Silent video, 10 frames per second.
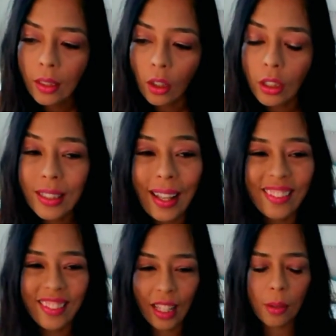on that
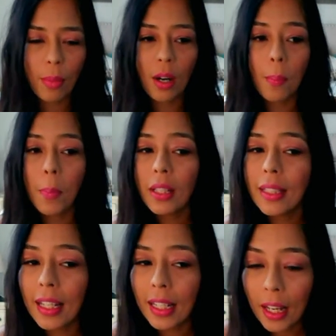segment on
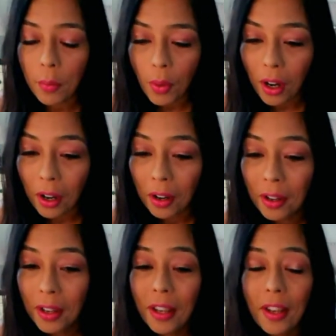Monday Night Raw?
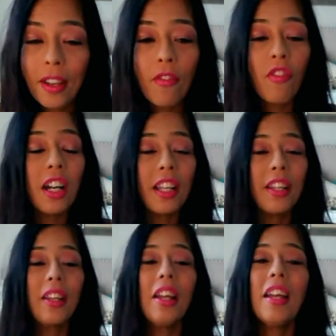He
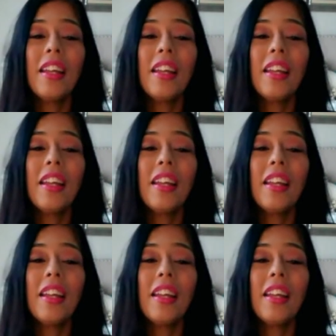fucking